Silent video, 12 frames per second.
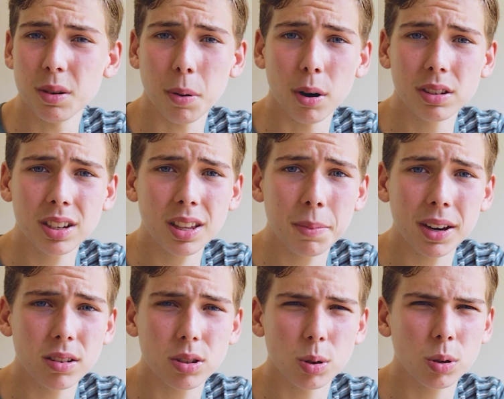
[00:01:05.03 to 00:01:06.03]
supposedly
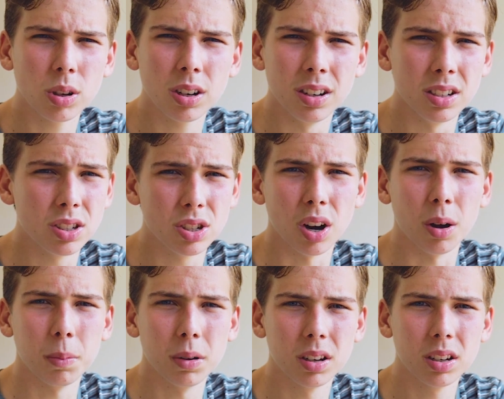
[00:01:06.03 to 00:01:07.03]
being too good at his
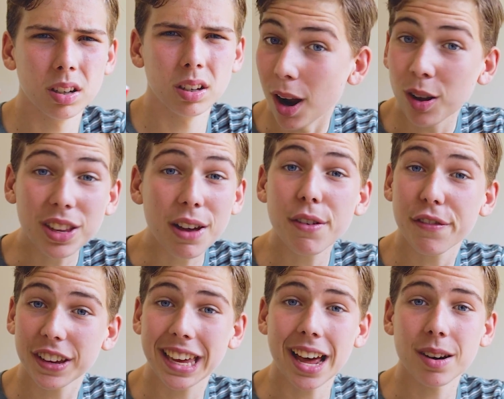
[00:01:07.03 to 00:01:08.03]
job. But I'll never
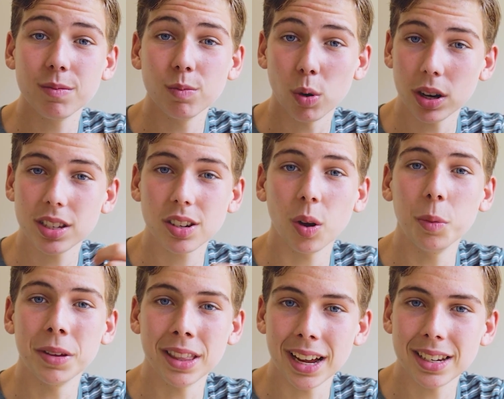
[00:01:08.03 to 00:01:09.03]
forget what he
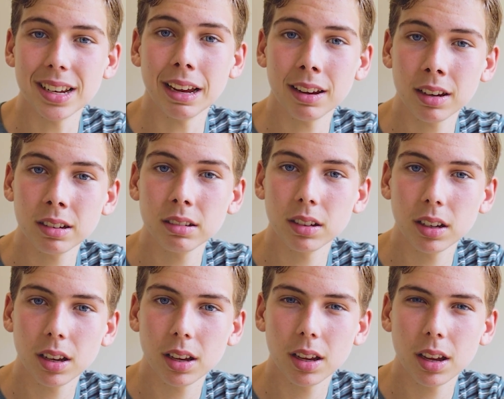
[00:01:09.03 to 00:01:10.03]
told me that day.
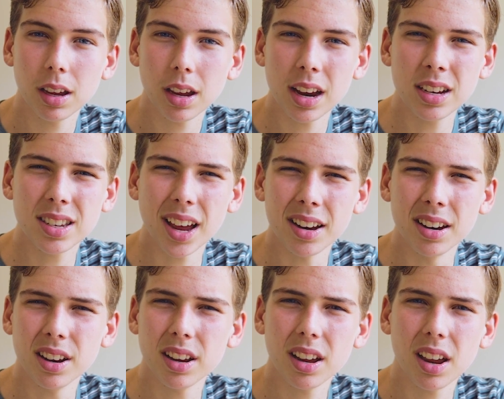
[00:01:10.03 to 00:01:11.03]
He
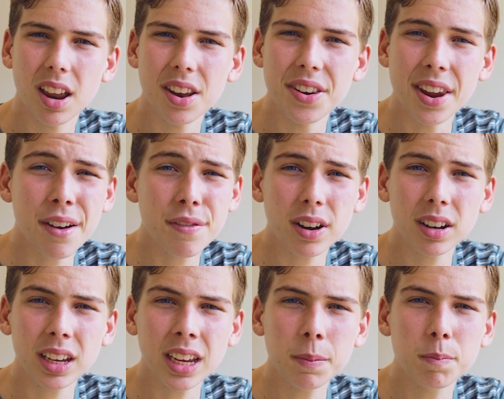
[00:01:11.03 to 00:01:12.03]
said,
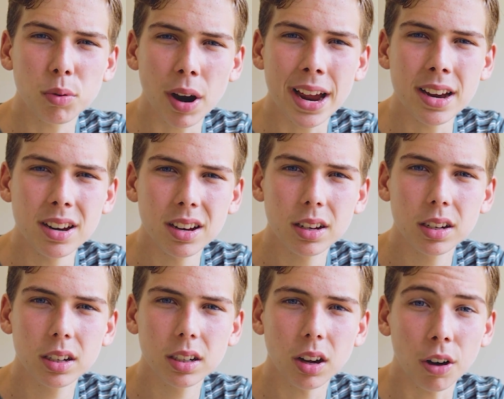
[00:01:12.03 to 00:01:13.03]
"Never eat bread
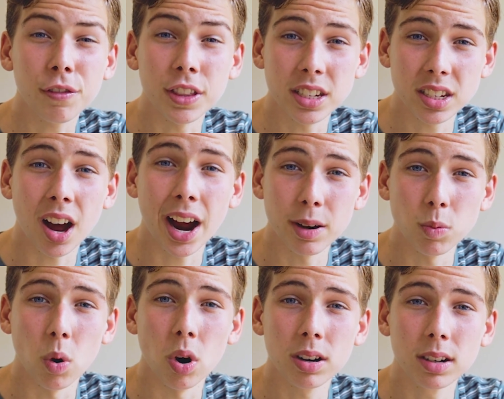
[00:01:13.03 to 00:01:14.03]
off the
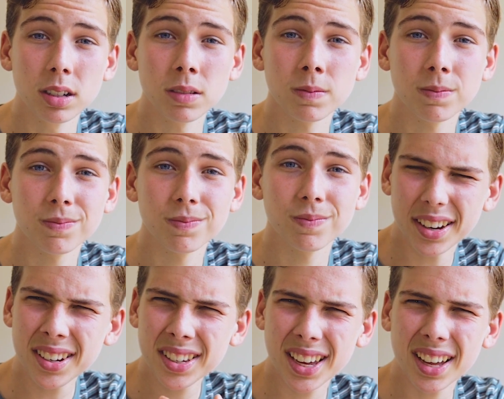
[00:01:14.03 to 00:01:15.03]
sidewalk." I
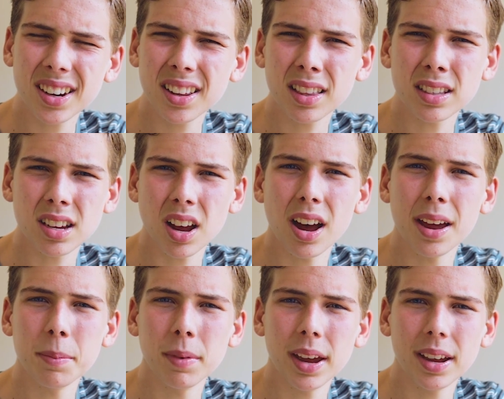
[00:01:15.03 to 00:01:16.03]
didn't get it at the
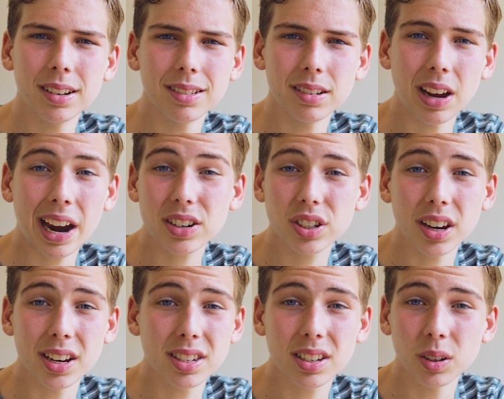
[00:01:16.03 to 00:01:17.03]
time, and
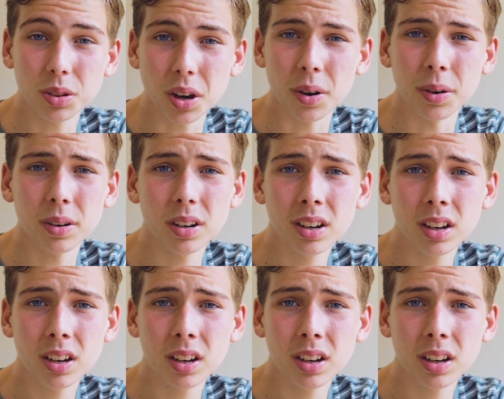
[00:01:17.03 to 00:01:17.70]
actually I still don't.